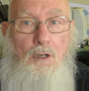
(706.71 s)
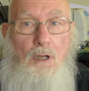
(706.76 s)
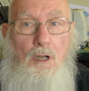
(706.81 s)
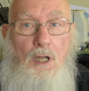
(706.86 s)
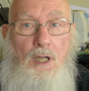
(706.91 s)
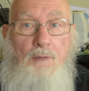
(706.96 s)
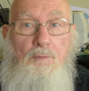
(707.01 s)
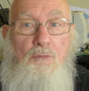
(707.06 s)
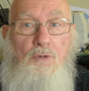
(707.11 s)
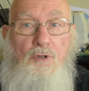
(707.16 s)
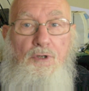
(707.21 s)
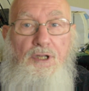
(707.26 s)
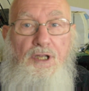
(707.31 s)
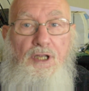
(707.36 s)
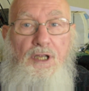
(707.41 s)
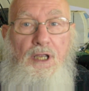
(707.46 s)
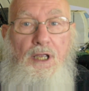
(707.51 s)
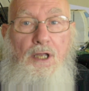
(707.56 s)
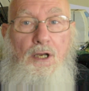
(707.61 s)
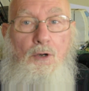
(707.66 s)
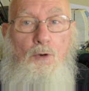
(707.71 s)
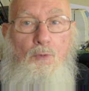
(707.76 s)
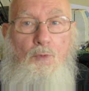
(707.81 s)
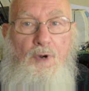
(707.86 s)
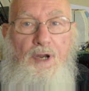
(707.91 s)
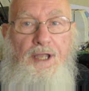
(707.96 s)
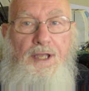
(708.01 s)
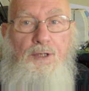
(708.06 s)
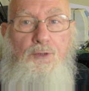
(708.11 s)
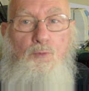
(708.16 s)
I'm looking at a
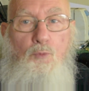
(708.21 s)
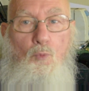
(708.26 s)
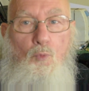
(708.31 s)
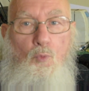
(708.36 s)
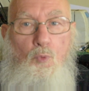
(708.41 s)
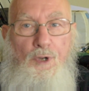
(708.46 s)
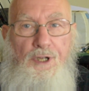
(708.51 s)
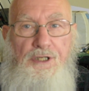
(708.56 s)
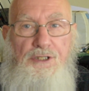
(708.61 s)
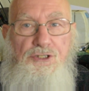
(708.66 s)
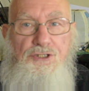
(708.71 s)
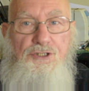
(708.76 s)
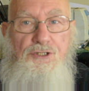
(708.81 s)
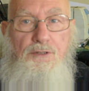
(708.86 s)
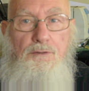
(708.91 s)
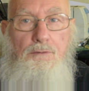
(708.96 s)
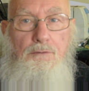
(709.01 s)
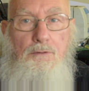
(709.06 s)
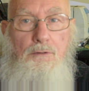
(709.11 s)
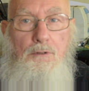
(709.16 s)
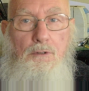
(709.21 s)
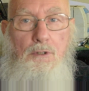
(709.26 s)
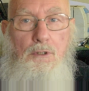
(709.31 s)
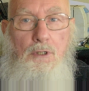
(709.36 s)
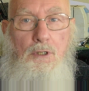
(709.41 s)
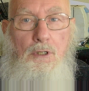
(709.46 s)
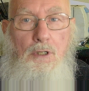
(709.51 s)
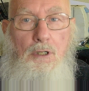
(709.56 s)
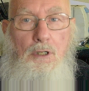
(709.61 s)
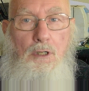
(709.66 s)
red winch,
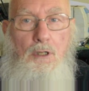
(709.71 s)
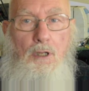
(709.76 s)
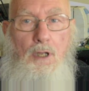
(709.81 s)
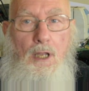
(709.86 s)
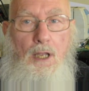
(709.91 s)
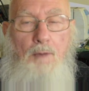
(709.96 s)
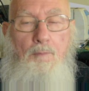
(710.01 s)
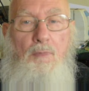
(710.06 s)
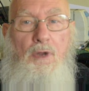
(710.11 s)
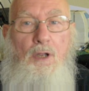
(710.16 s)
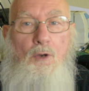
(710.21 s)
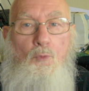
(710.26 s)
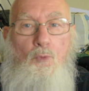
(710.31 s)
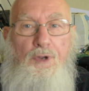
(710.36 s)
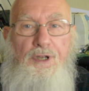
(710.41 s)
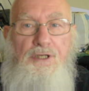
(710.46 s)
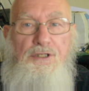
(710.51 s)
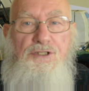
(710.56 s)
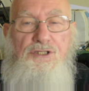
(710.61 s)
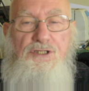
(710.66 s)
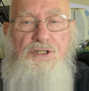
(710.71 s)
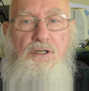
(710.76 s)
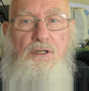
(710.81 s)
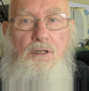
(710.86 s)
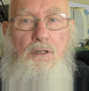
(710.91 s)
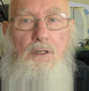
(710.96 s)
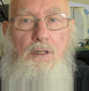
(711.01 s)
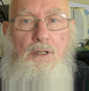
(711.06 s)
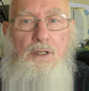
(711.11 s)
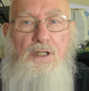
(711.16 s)
and my winch
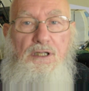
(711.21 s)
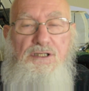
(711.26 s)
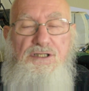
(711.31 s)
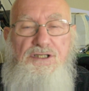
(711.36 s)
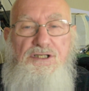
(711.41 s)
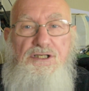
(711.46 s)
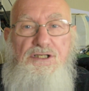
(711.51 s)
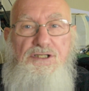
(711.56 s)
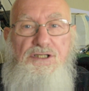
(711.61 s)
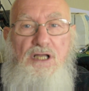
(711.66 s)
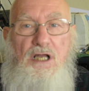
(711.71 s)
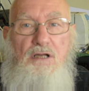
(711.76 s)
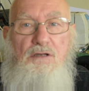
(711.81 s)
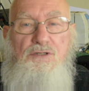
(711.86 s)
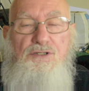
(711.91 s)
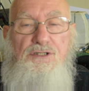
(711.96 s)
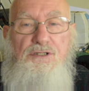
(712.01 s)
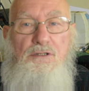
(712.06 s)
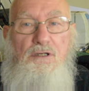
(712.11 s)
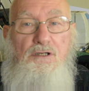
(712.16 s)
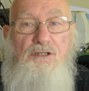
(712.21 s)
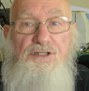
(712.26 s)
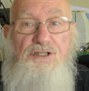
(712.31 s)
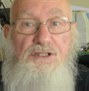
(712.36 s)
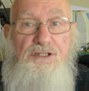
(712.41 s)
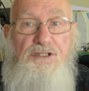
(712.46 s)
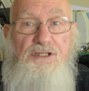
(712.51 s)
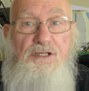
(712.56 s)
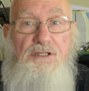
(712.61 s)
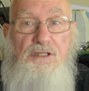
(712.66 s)
is
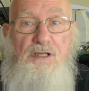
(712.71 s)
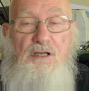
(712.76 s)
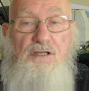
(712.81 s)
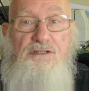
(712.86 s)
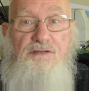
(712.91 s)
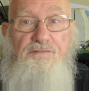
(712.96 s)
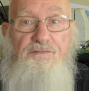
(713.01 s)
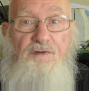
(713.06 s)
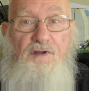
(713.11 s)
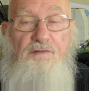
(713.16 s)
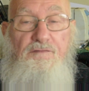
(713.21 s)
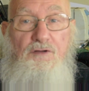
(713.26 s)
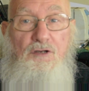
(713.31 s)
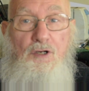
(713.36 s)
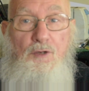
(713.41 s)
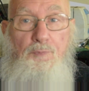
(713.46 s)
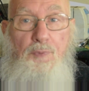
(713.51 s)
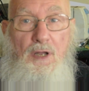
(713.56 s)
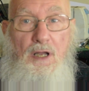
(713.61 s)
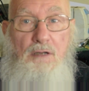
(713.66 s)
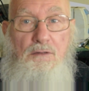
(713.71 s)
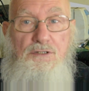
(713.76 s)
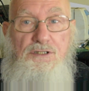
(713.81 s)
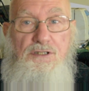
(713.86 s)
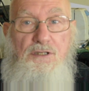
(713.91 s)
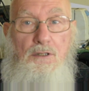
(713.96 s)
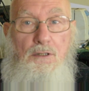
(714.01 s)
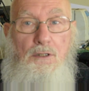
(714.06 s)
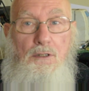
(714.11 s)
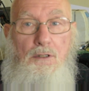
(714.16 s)
16,500
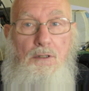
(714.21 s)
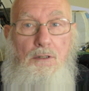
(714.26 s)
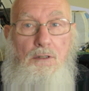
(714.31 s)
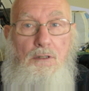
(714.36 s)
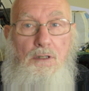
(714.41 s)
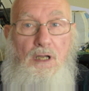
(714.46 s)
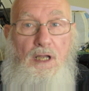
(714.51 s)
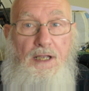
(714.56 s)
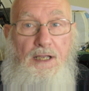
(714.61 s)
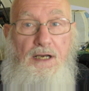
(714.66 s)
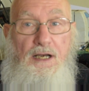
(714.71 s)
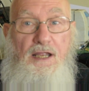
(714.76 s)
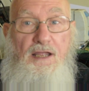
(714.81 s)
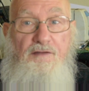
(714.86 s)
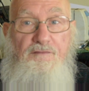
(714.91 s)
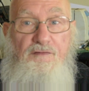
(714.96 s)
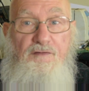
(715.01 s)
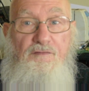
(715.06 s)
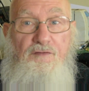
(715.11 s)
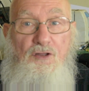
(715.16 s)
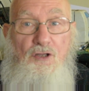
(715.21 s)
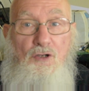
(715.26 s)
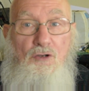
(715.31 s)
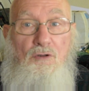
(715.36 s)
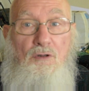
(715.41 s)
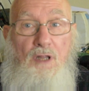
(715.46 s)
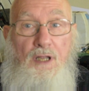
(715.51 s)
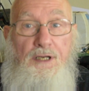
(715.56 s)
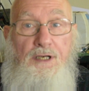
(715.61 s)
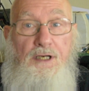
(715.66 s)
pounds. I got a heavy
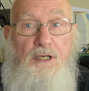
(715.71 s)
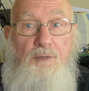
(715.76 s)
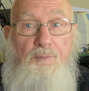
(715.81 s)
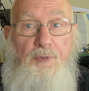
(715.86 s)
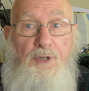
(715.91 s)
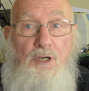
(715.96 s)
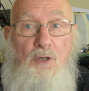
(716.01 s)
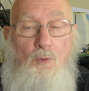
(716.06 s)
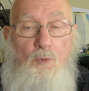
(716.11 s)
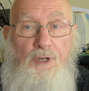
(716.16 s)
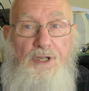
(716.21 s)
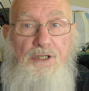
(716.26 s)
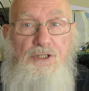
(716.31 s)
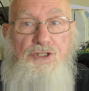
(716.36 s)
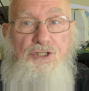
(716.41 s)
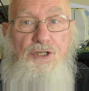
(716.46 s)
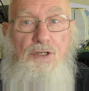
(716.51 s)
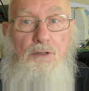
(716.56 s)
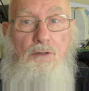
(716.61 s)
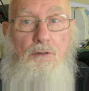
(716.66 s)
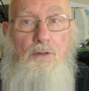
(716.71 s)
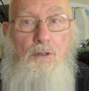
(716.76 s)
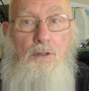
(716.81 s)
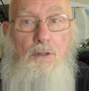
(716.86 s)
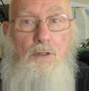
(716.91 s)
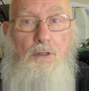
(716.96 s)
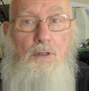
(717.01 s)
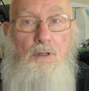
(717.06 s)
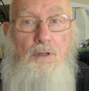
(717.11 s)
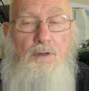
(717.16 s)
vehicle, I need a bigger winch.
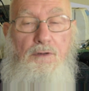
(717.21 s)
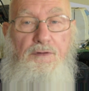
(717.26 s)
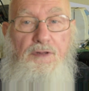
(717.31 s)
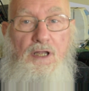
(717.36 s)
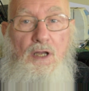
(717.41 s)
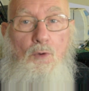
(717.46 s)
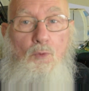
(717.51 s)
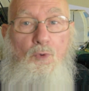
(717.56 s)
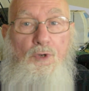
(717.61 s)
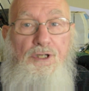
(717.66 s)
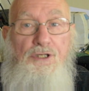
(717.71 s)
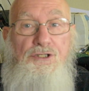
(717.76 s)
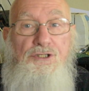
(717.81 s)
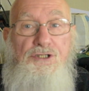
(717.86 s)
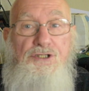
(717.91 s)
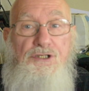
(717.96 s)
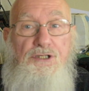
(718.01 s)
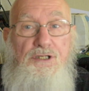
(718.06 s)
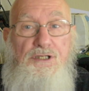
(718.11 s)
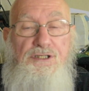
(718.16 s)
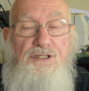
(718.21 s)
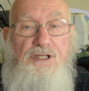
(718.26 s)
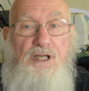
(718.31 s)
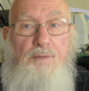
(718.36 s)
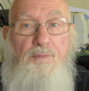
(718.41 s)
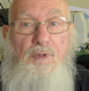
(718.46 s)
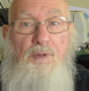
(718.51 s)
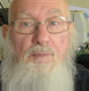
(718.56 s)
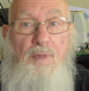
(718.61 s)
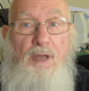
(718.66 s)
That winch is going to
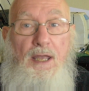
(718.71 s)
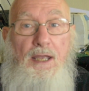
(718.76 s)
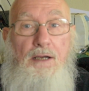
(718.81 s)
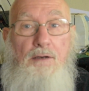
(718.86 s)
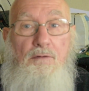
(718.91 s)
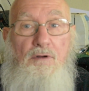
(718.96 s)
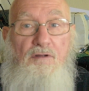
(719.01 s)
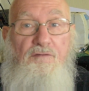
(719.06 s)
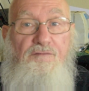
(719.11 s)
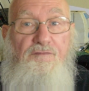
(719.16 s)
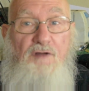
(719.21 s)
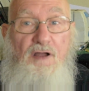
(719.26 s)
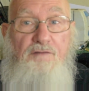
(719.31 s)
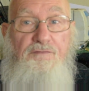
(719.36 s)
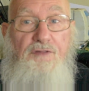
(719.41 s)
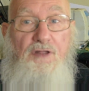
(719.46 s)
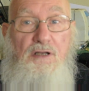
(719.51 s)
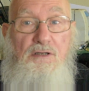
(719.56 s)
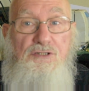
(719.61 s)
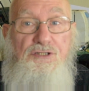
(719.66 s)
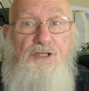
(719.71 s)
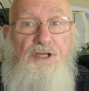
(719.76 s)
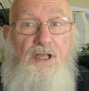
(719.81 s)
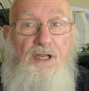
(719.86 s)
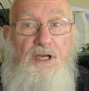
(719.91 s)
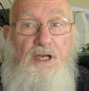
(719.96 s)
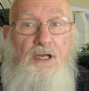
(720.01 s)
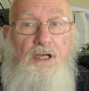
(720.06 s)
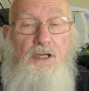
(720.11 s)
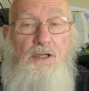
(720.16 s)
set me back around 5,000
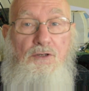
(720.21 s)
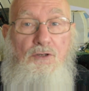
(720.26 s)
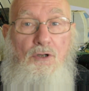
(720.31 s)
Canadian